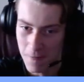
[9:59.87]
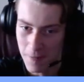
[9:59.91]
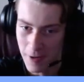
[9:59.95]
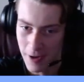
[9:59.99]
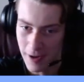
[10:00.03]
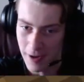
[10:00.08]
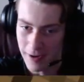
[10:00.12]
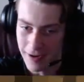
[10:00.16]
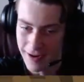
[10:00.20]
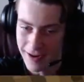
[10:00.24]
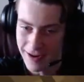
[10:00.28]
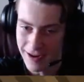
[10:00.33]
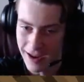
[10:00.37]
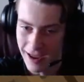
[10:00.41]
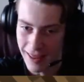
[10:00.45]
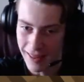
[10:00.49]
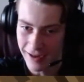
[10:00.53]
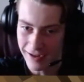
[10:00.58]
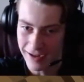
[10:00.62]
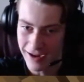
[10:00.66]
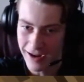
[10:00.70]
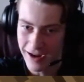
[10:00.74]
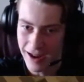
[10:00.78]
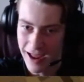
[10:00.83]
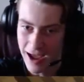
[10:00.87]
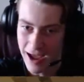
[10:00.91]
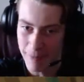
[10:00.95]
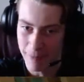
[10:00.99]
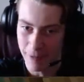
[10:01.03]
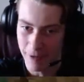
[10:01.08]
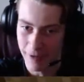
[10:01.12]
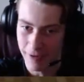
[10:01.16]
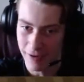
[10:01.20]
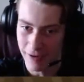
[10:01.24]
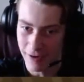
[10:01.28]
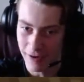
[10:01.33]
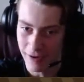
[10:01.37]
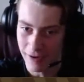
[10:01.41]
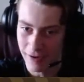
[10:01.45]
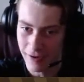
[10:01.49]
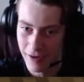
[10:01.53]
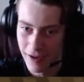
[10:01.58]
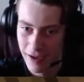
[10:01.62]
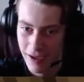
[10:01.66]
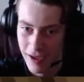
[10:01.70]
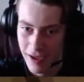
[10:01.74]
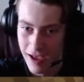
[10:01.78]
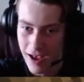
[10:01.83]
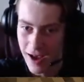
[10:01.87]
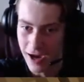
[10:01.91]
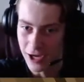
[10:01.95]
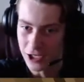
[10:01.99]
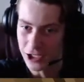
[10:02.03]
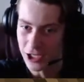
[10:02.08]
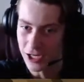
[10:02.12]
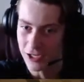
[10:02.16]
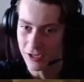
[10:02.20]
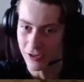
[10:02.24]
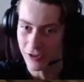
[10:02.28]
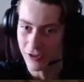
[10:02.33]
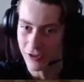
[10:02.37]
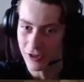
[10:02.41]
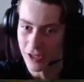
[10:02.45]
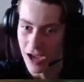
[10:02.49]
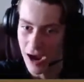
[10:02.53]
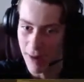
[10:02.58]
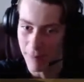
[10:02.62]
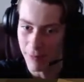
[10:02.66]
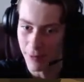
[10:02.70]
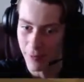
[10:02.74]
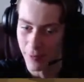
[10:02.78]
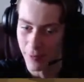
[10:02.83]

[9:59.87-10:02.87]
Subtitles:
but yeah, that kind of happened, and I actually had to stop the